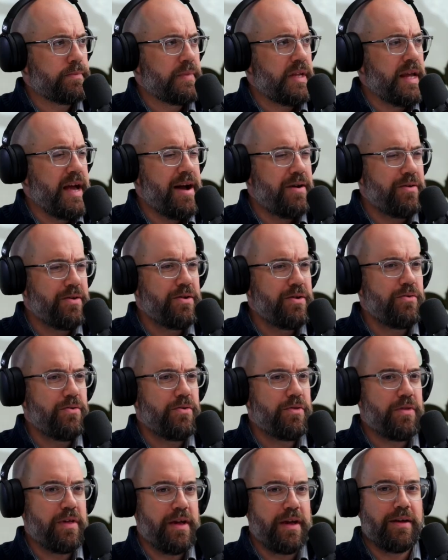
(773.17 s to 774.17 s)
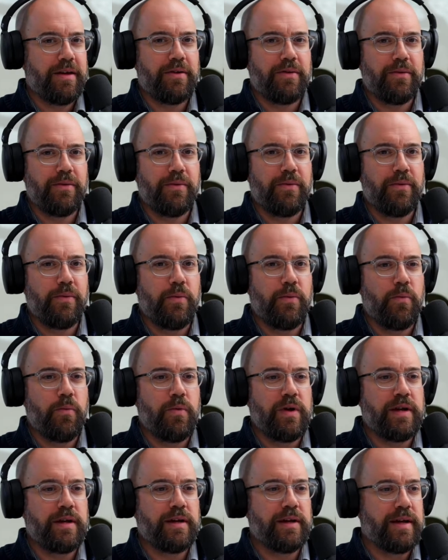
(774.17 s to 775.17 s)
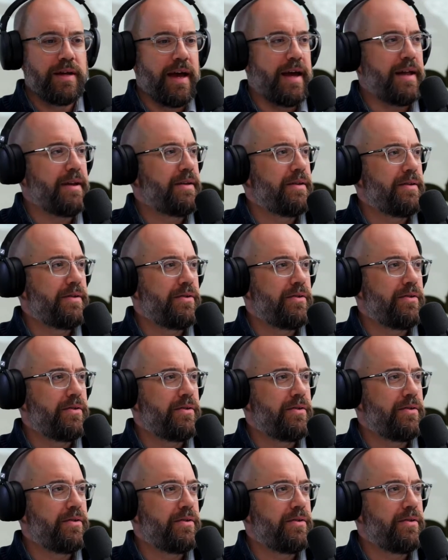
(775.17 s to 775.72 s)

How do you think we get